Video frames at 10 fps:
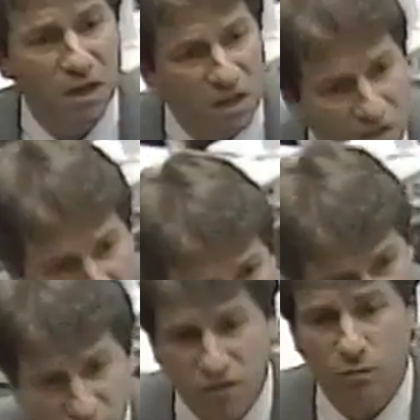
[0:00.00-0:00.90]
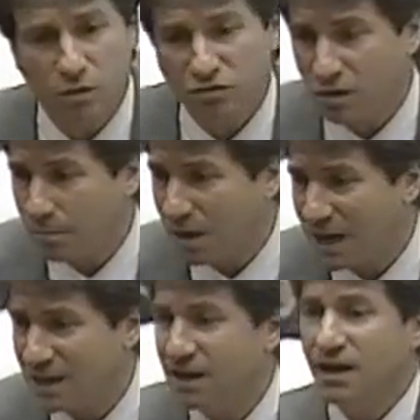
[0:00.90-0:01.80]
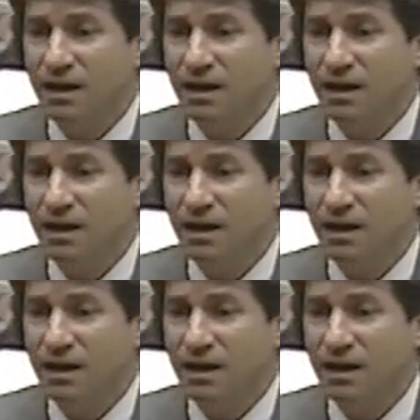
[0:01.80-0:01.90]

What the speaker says: consistent with somebody